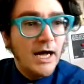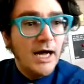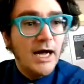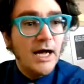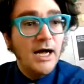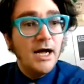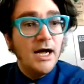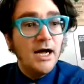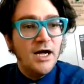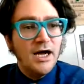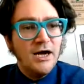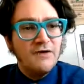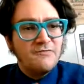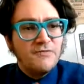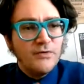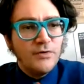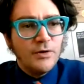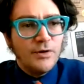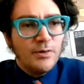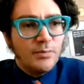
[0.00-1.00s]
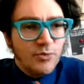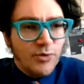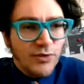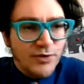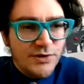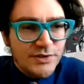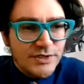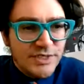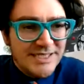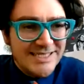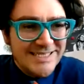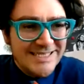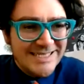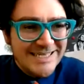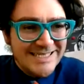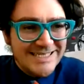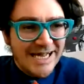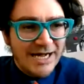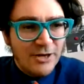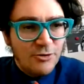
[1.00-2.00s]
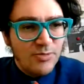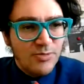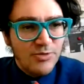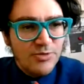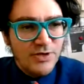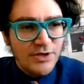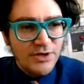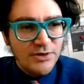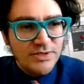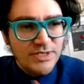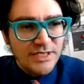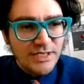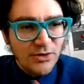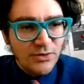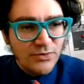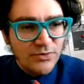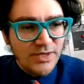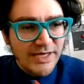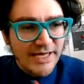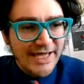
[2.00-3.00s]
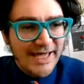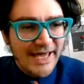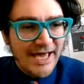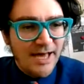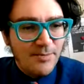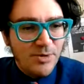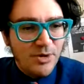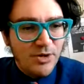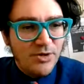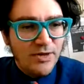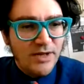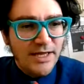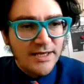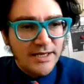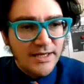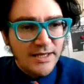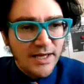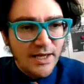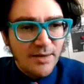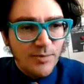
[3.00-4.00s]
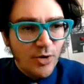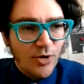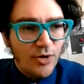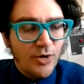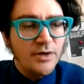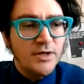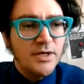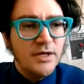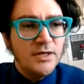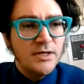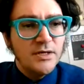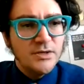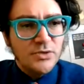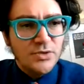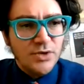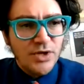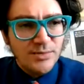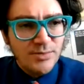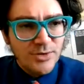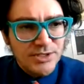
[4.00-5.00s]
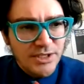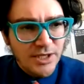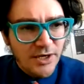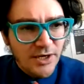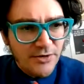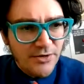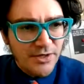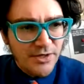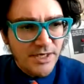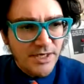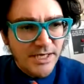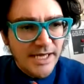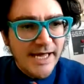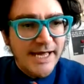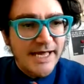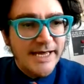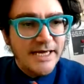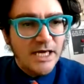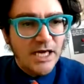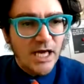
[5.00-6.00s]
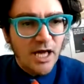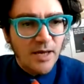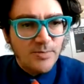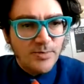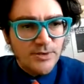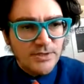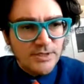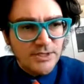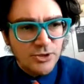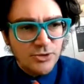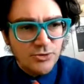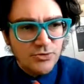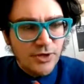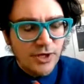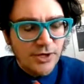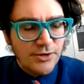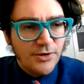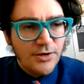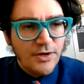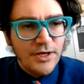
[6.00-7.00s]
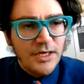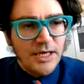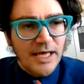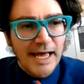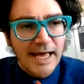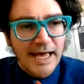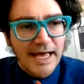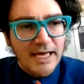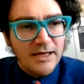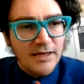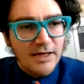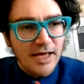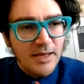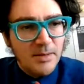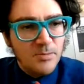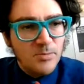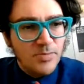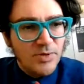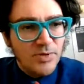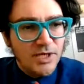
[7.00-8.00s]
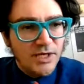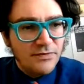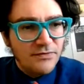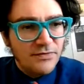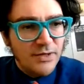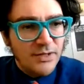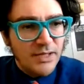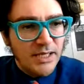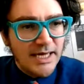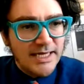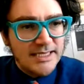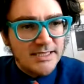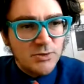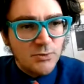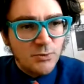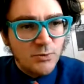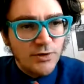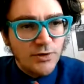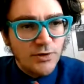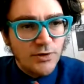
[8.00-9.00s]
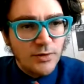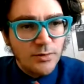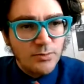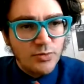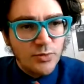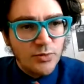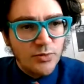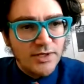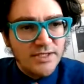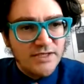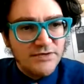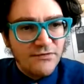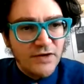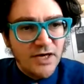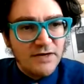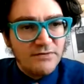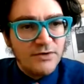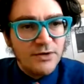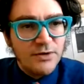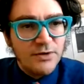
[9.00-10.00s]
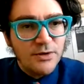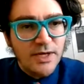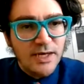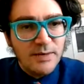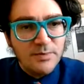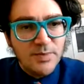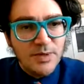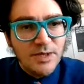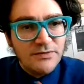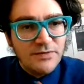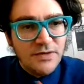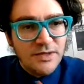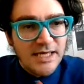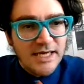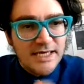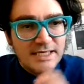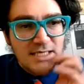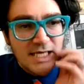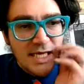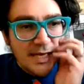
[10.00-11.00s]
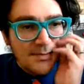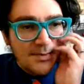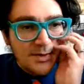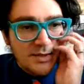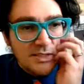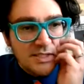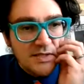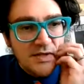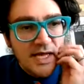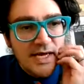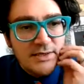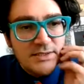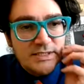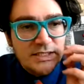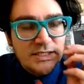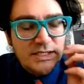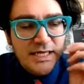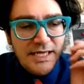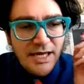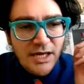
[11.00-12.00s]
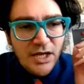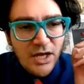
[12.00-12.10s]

A firm produces its output using only capital and labor. Labor's 100 a day, capital's 200 a day, MP of the last worker employed's 500, MP of the last capital's 1,000.